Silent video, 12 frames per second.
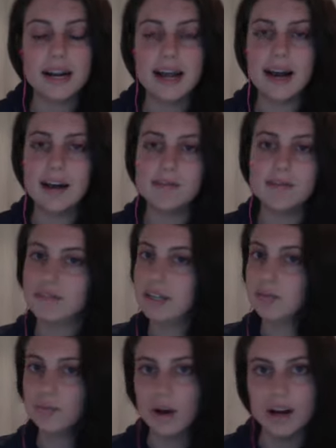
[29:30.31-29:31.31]
I have like
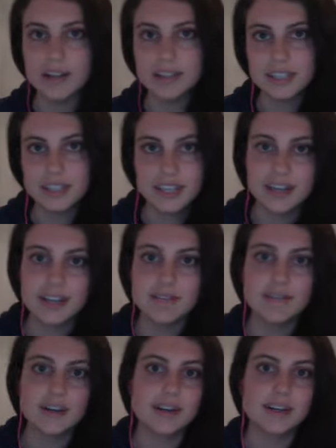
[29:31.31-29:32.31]
raw tahini
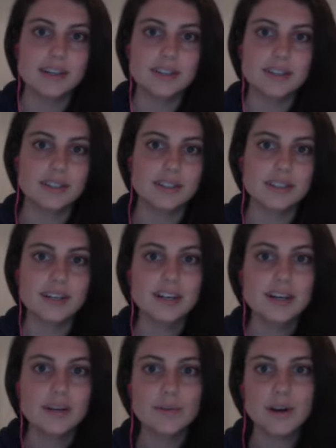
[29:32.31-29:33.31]
fudge and
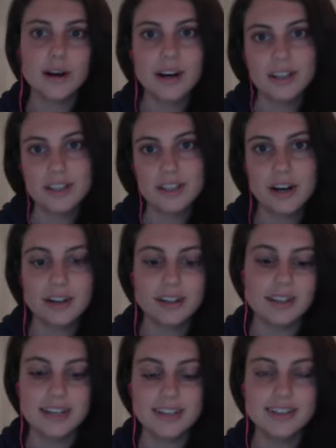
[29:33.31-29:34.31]
raw
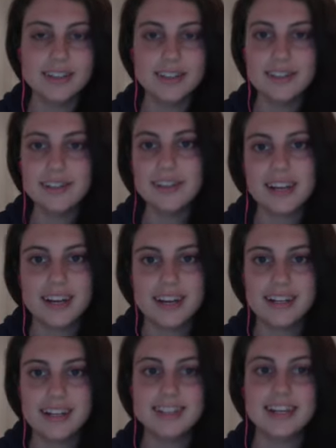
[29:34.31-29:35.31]
chocolate
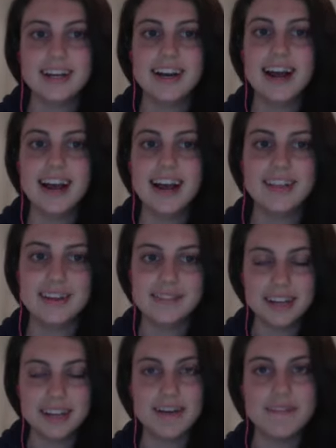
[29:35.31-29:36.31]
cookies, and I love
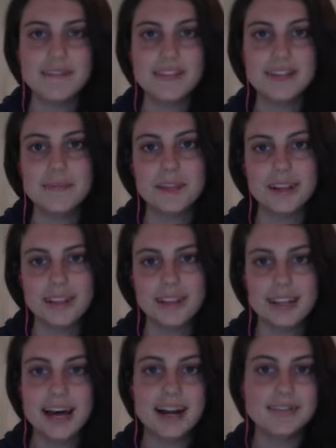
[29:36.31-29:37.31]
to have something like
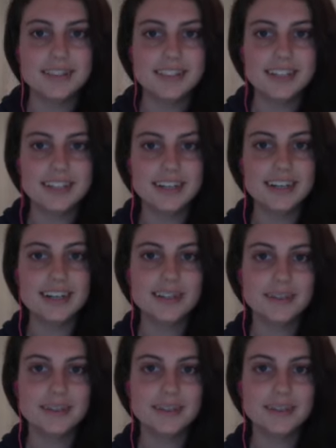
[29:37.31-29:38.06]
that after dinner.